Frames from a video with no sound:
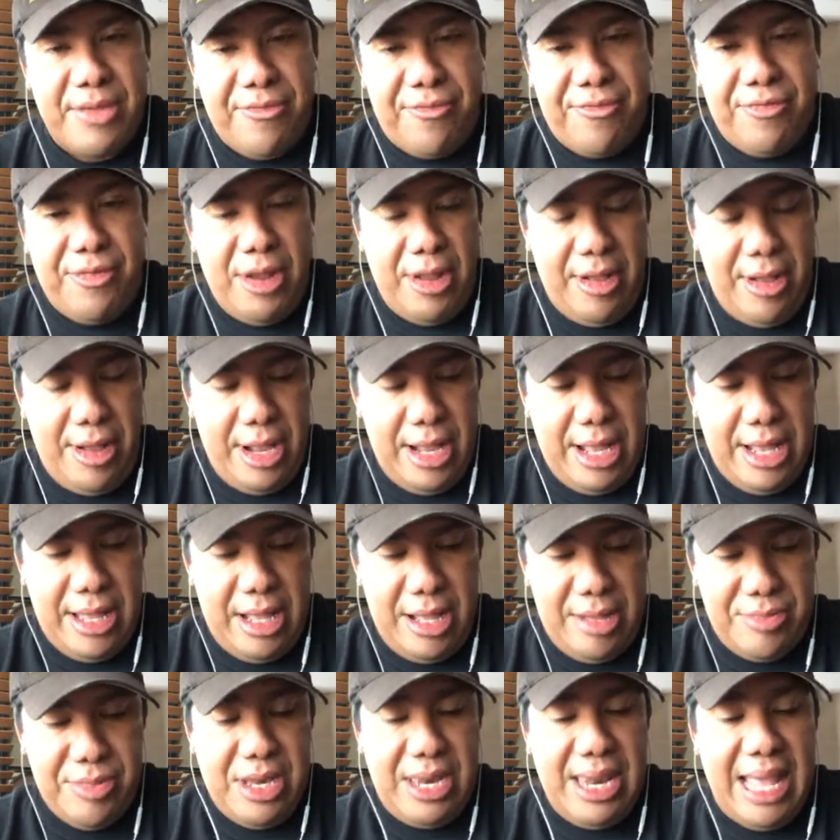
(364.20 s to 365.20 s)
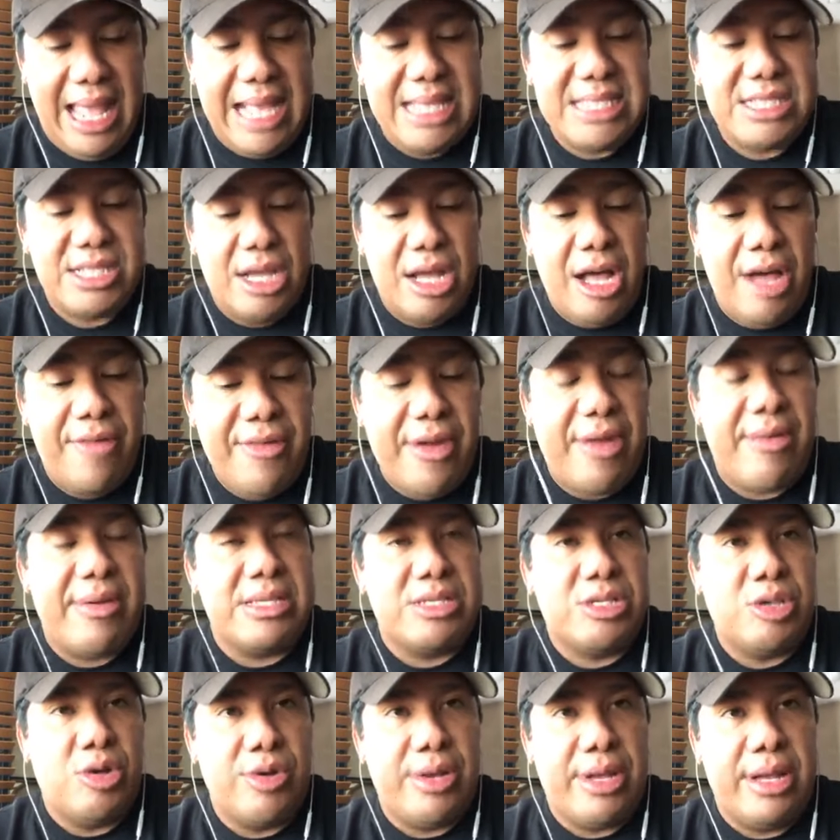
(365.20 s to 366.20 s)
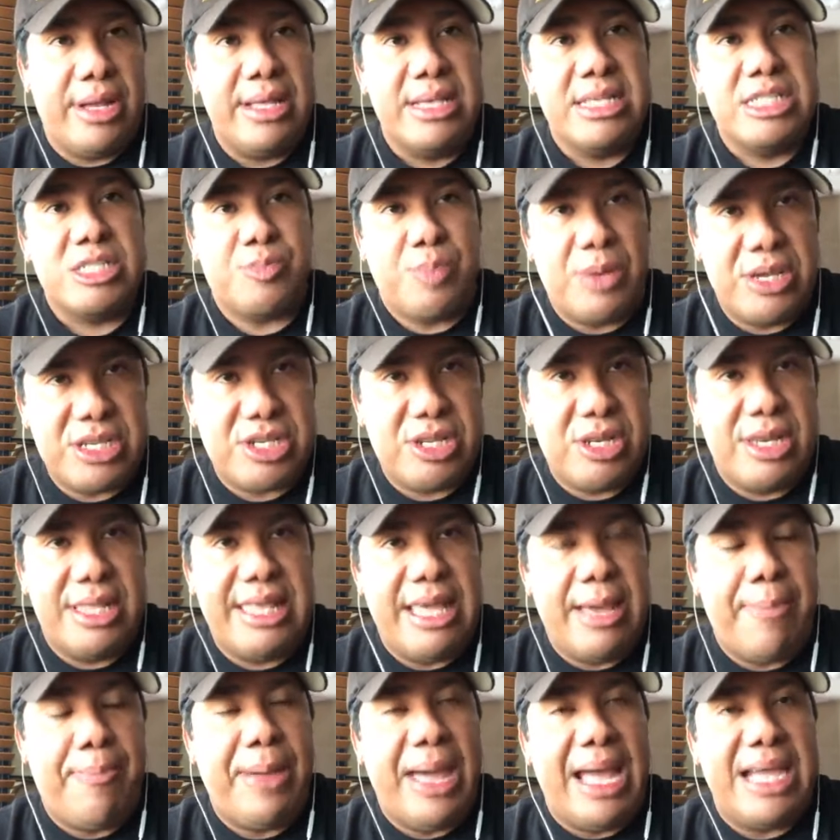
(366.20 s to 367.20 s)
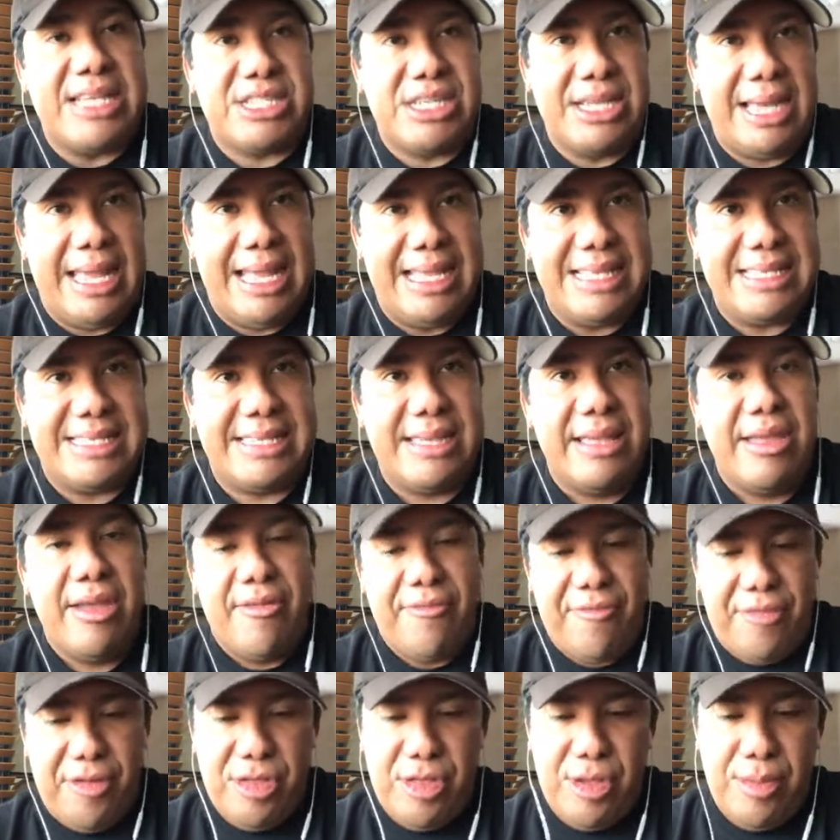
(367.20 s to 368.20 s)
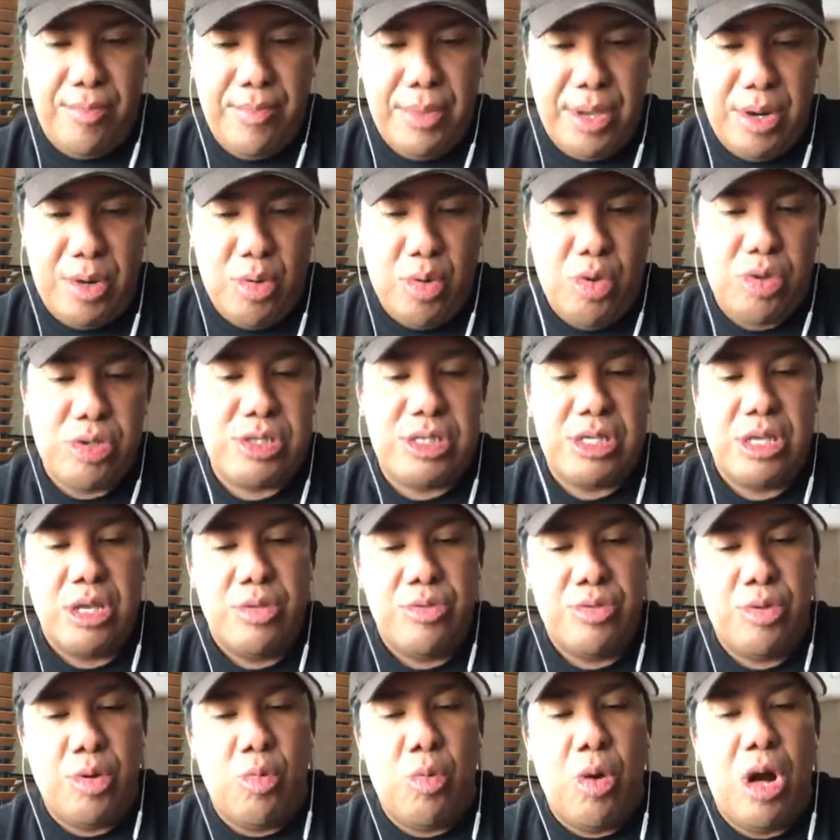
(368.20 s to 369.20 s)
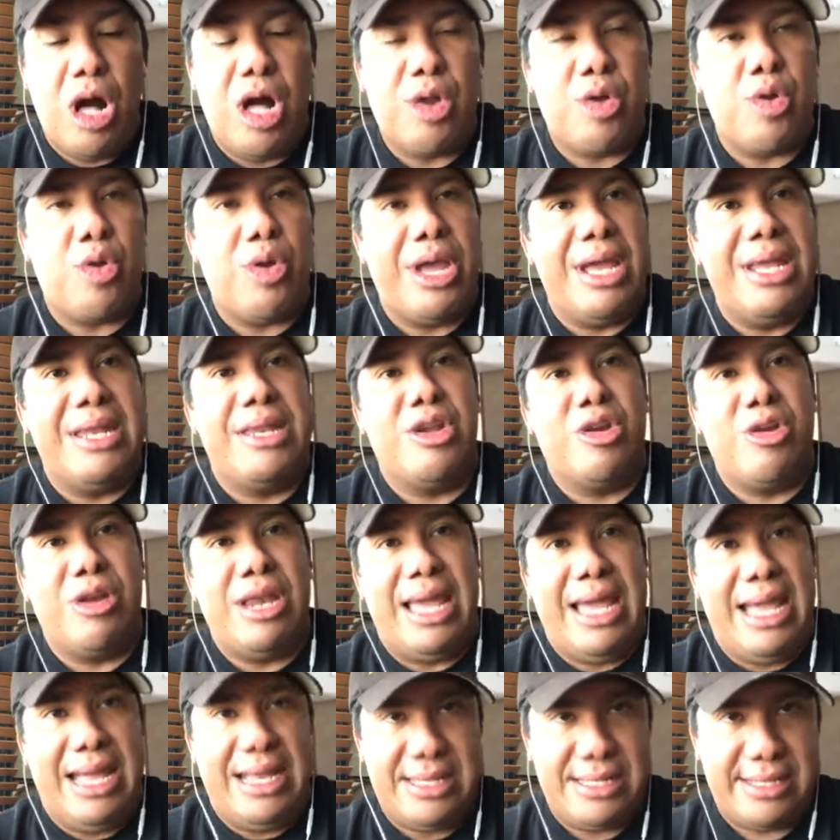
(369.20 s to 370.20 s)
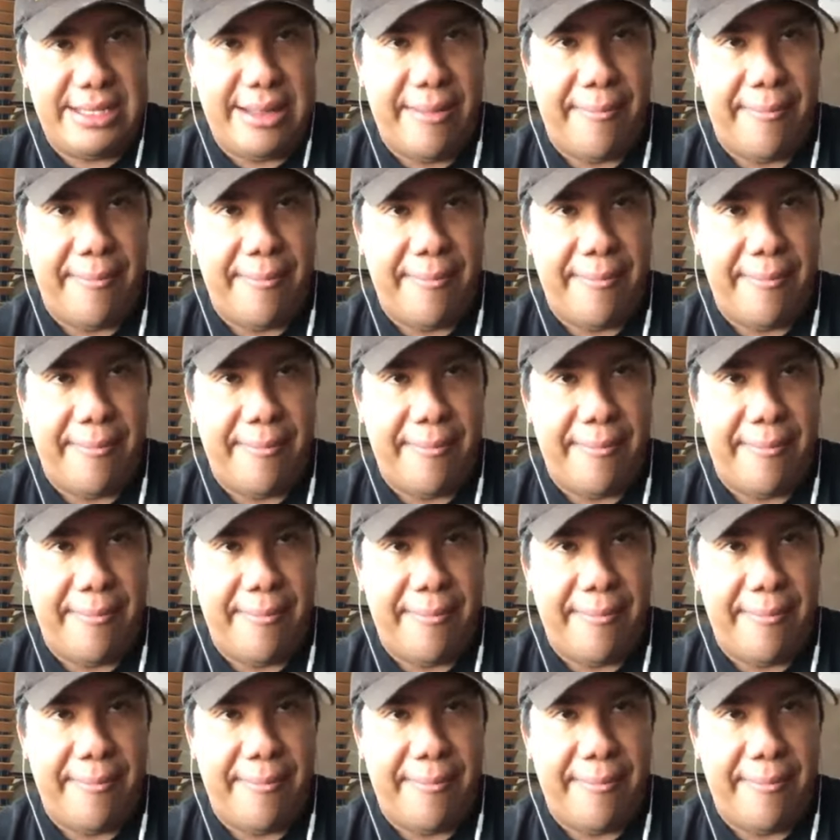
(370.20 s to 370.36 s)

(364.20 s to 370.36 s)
for the lands of Arizona, especially the Apache lands, for the minerals, the water, and their land?